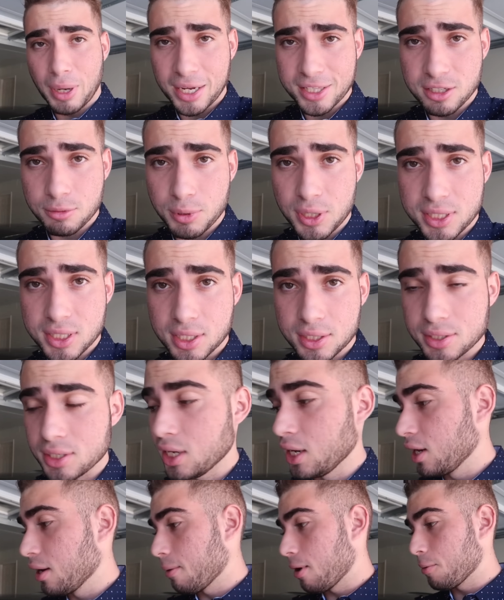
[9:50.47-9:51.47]
back to business.
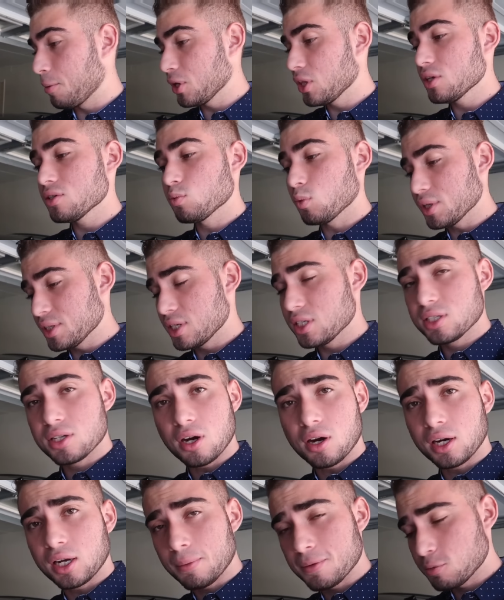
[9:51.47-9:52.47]
My brothers, once his
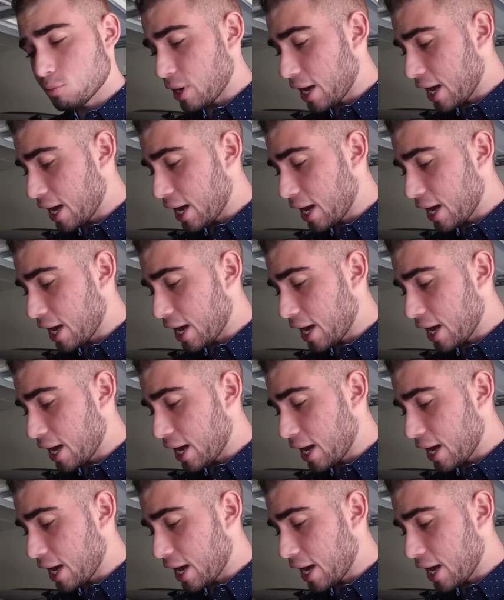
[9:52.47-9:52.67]
car comes